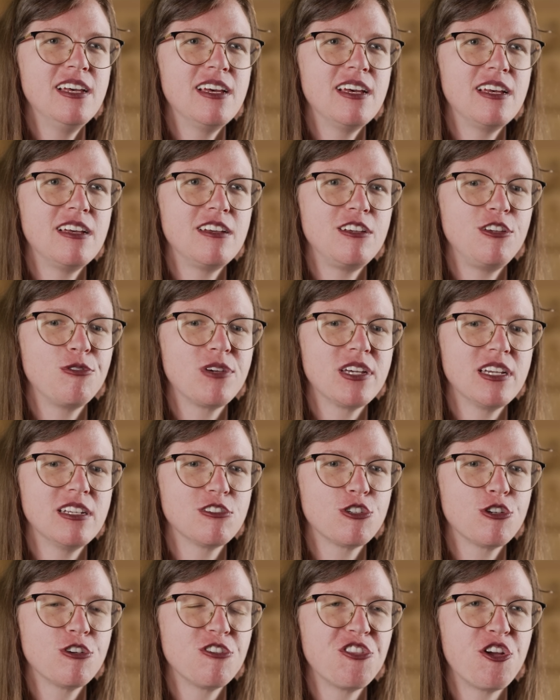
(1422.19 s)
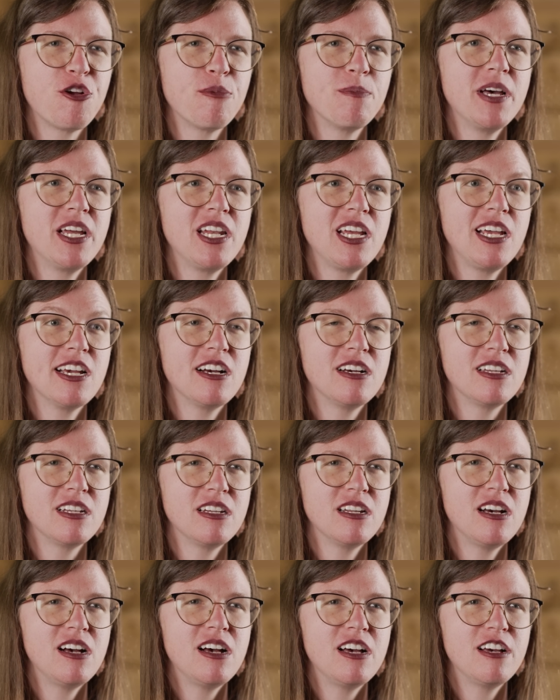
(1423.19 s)
You can turn their money on
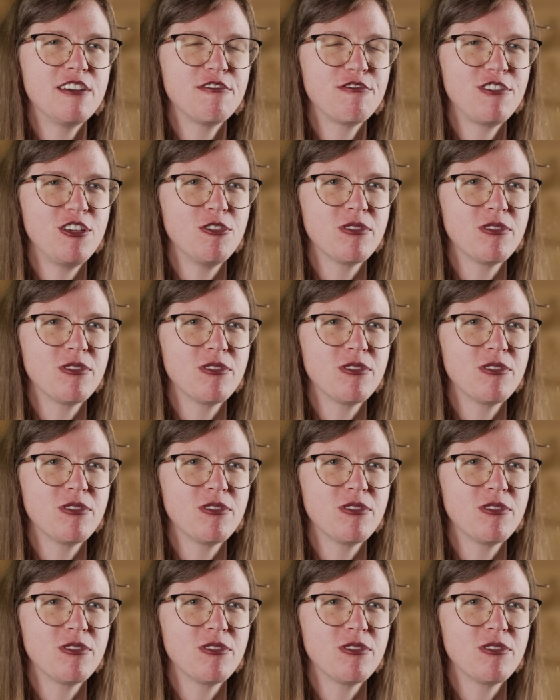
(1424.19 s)
and off.